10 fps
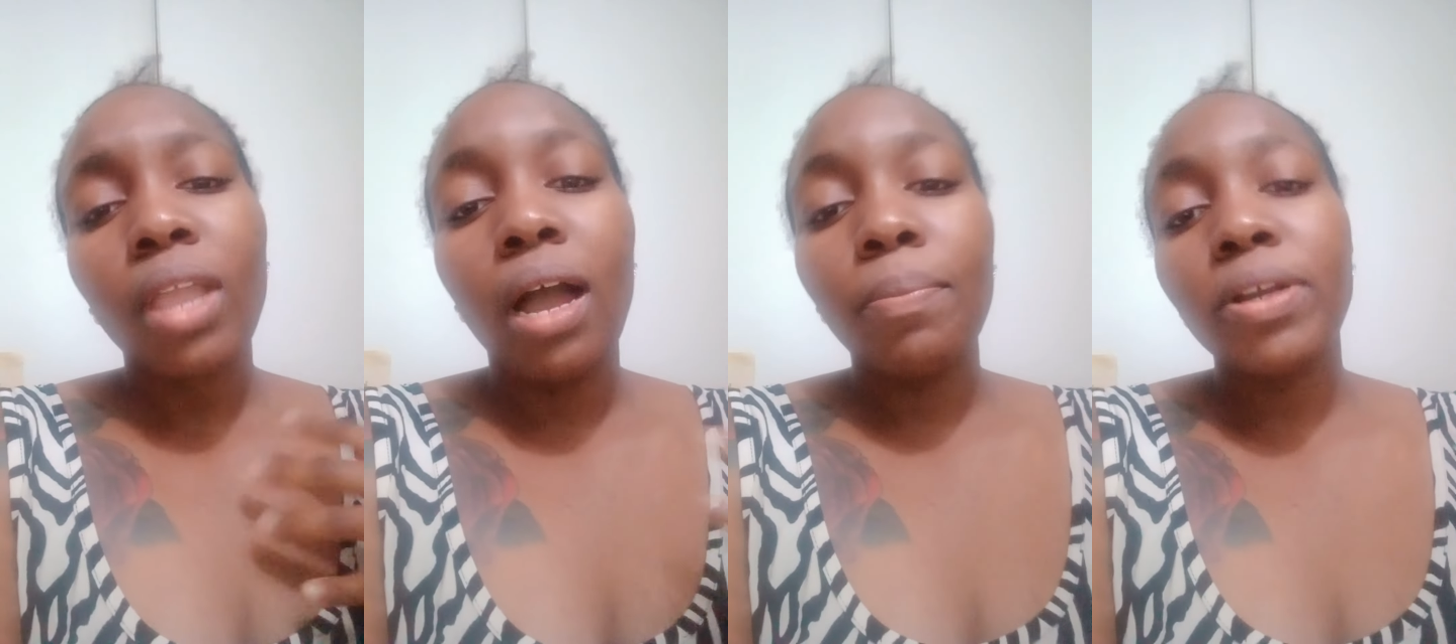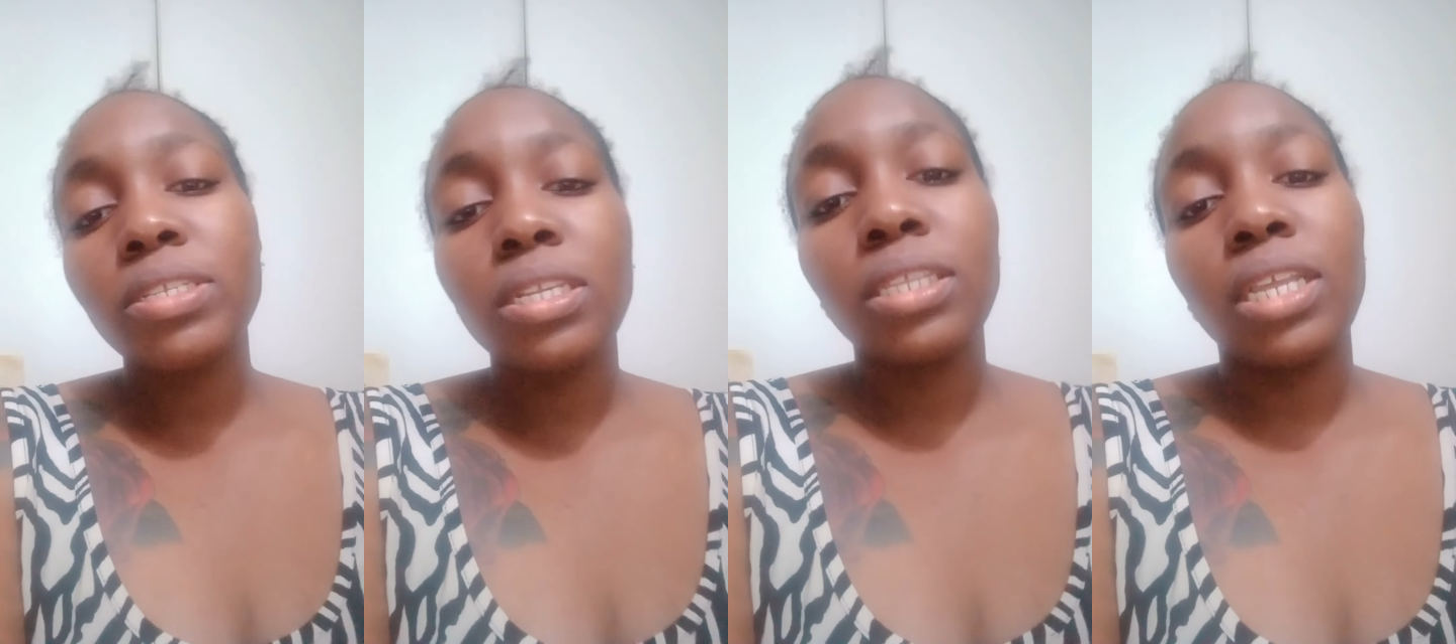I
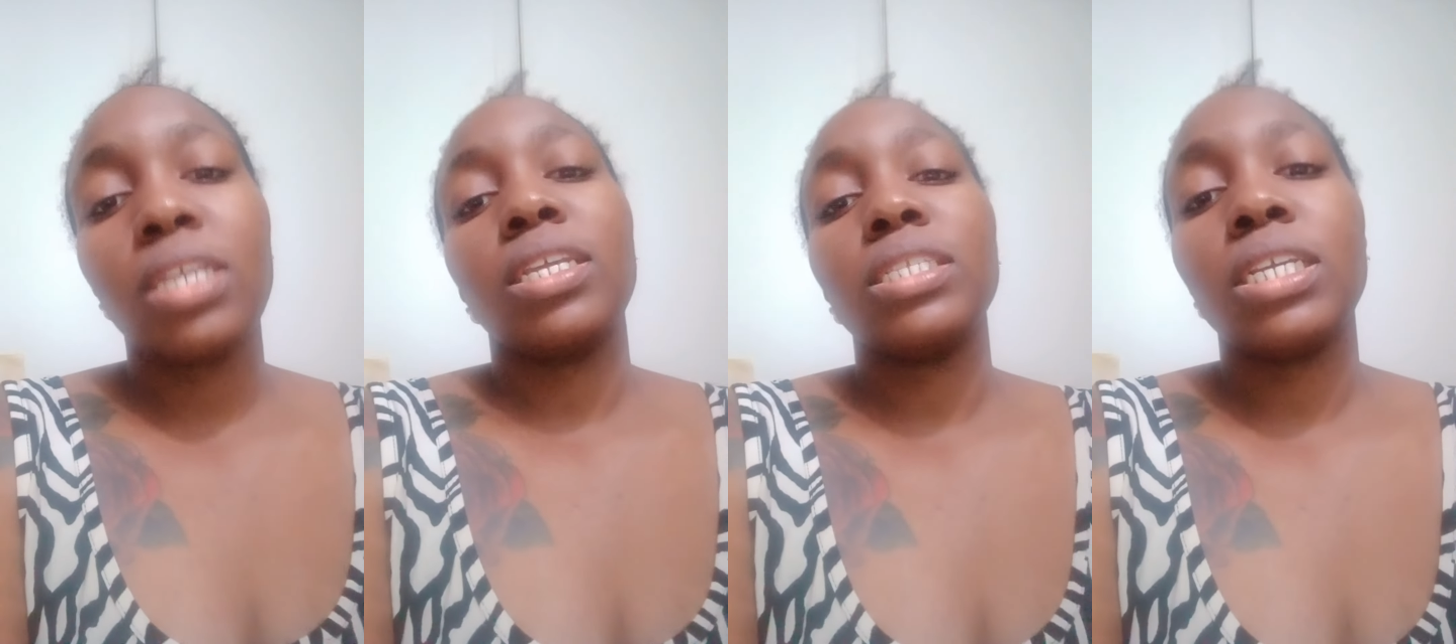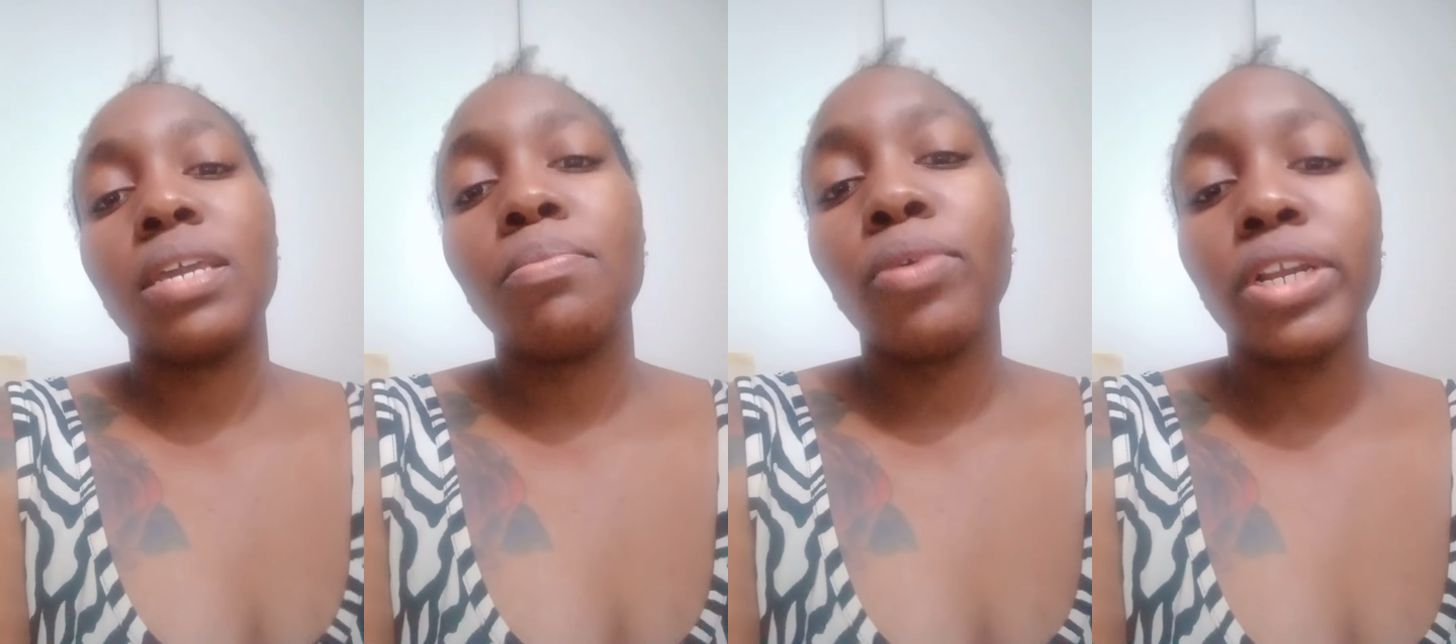personally think, need to
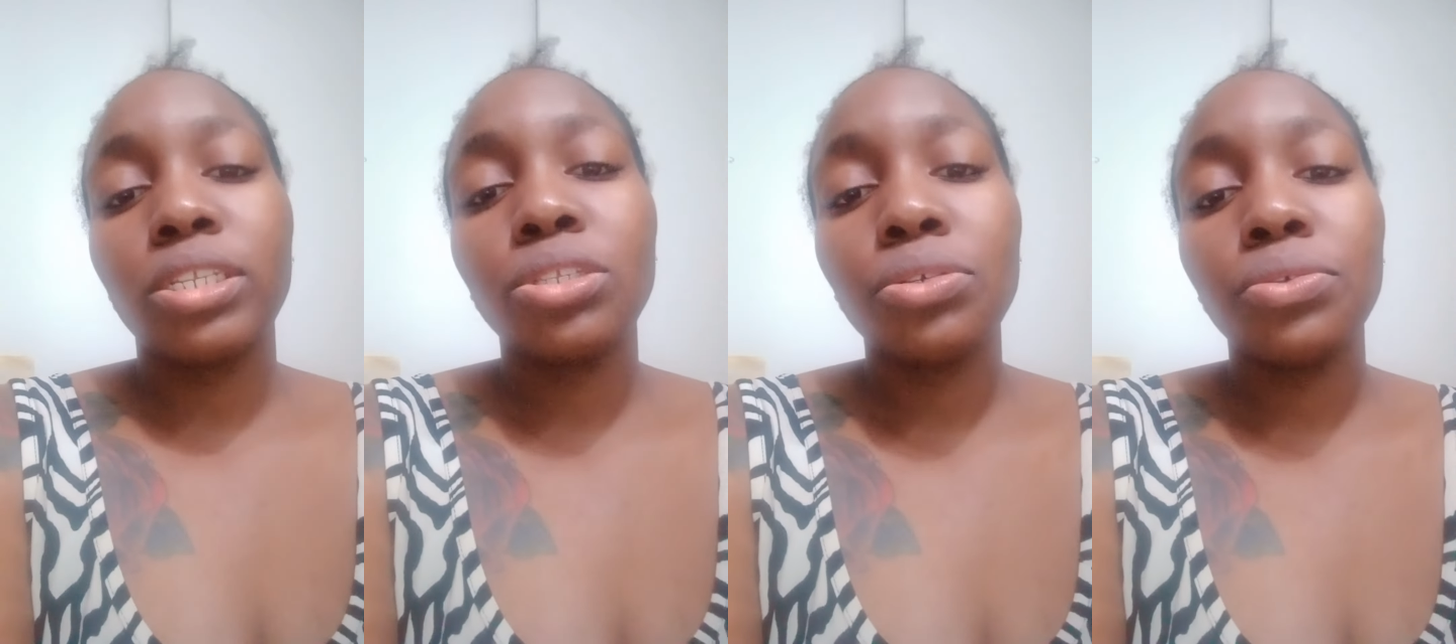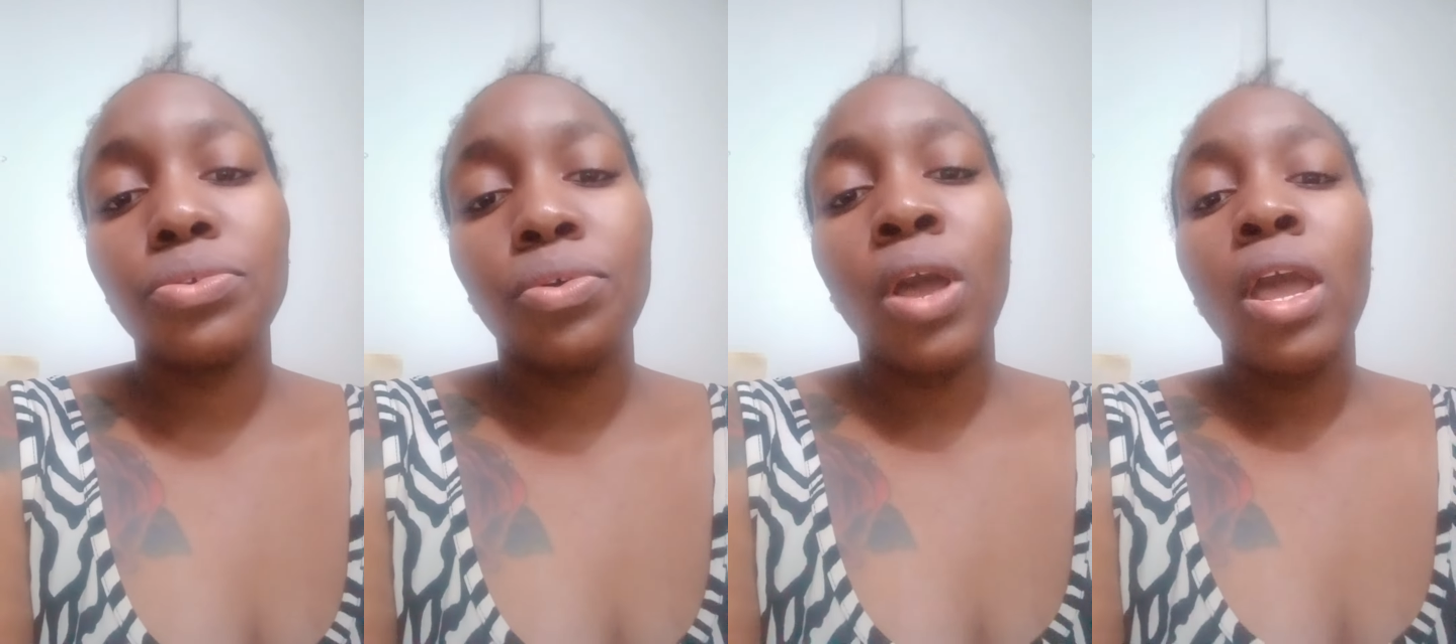get more
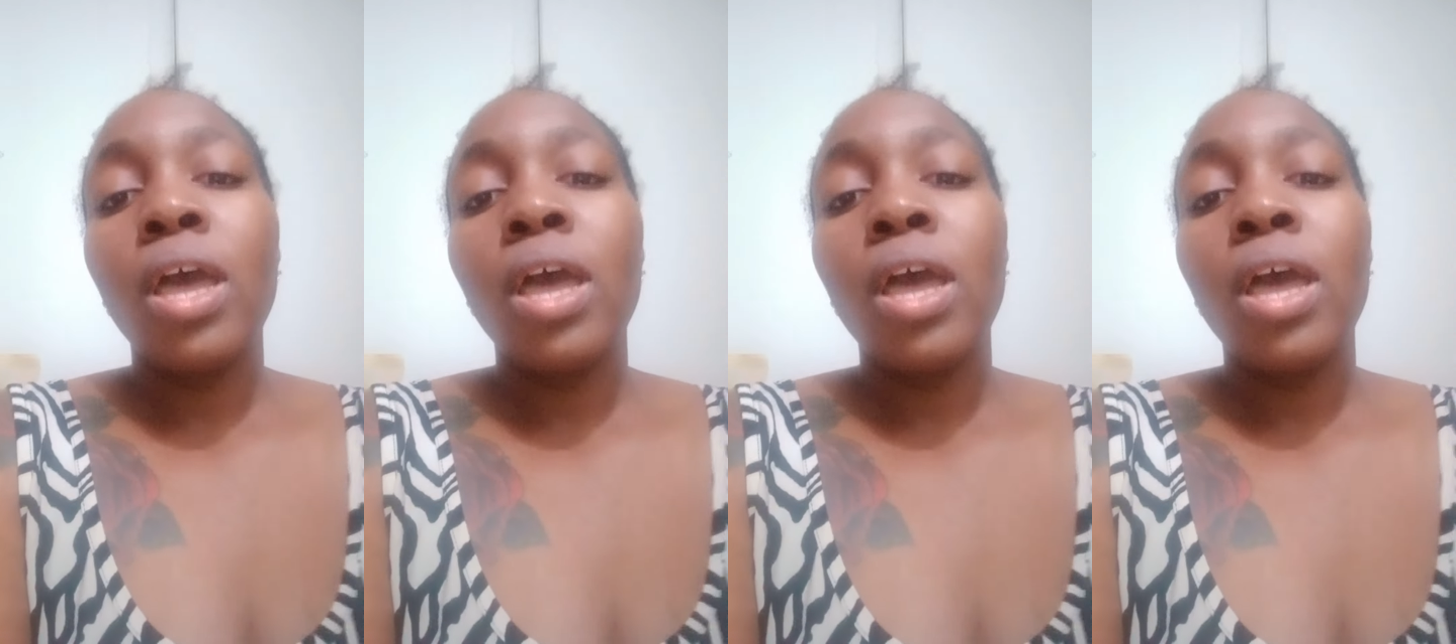into